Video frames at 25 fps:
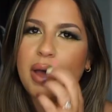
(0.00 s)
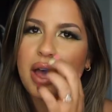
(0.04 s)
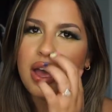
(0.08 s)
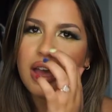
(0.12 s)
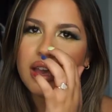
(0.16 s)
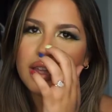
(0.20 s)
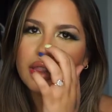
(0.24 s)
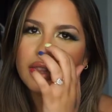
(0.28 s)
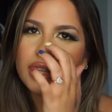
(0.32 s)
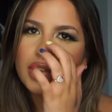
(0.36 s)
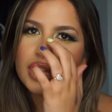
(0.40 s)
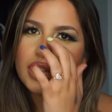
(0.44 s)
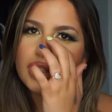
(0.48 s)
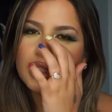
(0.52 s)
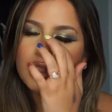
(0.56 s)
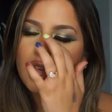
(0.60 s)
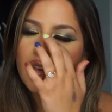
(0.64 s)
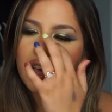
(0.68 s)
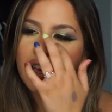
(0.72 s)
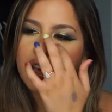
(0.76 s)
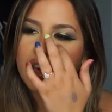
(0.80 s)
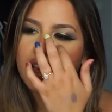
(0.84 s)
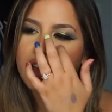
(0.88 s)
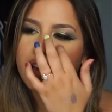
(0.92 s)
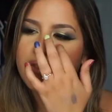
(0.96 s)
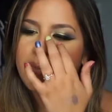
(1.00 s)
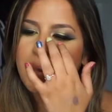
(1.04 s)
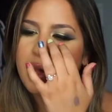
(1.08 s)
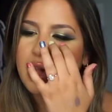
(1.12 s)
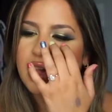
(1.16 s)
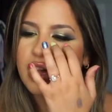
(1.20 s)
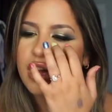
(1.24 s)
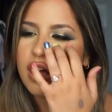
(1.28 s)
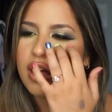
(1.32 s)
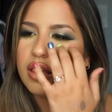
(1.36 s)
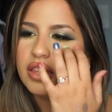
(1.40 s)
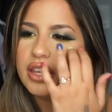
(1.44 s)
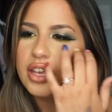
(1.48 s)
Ugly Love by
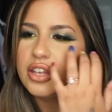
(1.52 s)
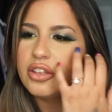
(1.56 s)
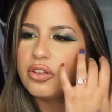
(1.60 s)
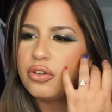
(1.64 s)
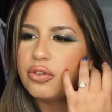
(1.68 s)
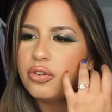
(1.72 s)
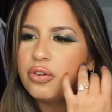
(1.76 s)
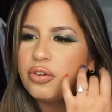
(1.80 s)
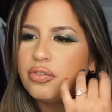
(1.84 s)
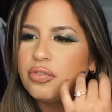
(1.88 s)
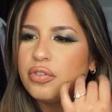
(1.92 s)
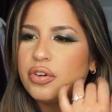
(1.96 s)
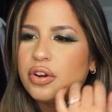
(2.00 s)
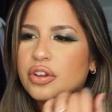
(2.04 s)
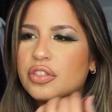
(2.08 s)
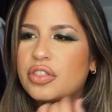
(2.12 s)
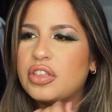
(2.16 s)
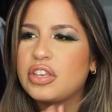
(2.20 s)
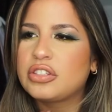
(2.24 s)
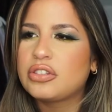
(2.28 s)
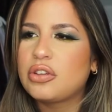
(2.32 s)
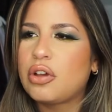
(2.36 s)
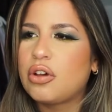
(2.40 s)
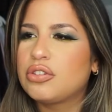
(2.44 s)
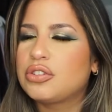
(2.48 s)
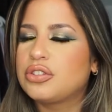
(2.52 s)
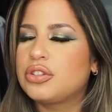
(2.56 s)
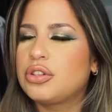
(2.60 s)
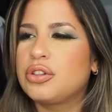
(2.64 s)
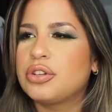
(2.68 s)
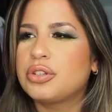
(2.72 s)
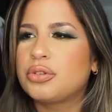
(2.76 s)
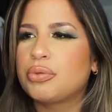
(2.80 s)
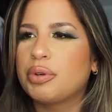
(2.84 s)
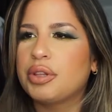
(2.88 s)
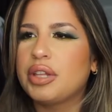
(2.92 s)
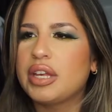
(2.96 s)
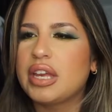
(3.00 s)
Colleen Hoover. This also
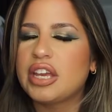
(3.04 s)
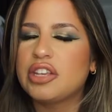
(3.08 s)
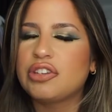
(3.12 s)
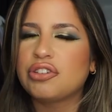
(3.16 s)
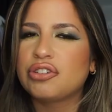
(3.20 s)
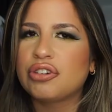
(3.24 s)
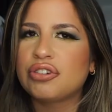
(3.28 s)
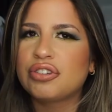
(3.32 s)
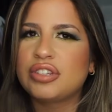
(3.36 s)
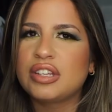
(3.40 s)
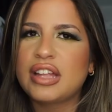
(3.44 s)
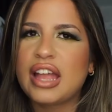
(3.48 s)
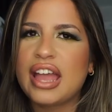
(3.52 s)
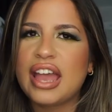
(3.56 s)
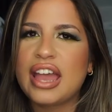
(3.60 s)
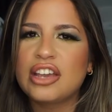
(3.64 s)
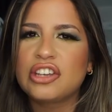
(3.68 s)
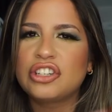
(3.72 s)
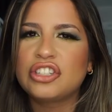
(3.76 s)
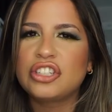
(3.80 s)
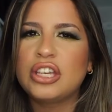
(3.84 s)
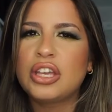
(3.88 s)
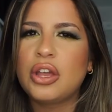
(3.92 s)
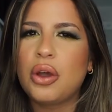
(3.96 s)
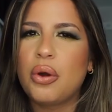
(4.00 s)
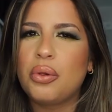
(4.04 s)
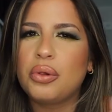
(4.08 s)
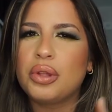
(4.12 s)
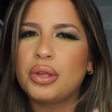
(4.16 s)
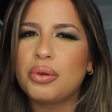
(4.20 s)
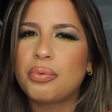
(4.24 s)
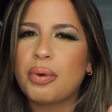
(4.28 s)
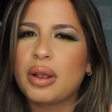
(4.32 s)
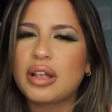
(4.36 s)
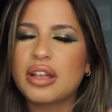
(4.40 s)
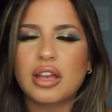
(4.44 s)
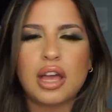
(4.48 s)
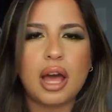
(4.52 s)
looked really interesting. I actually only
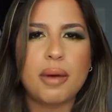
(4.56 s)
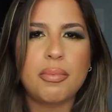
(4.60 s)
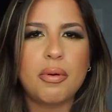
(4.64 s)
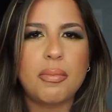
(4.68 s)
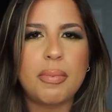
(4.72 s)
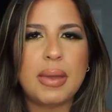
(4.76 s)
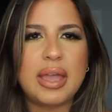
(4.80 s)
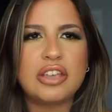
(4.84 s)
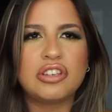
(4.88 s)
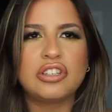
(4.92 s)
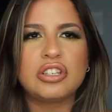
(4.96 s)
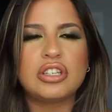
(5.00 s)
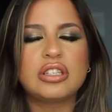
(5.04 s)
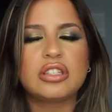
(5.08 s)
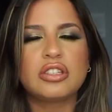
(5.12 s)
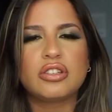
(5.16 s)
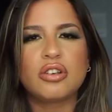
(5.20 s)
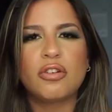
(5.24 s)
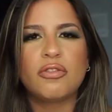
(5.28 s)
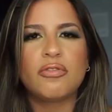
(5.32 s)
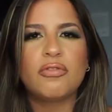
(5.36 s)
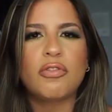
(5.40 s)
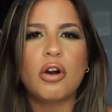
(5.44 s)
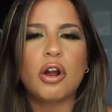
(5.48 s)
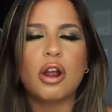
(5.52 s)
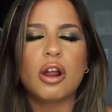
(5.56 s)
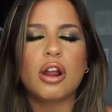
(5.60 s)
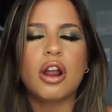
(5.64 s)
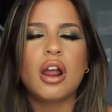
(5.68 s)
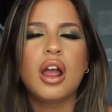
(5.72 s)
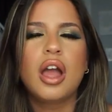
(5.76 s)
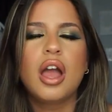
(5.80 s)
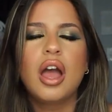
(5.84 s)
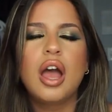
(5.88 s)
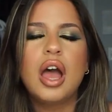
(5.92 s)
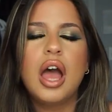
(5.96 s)
read a couple pages so far.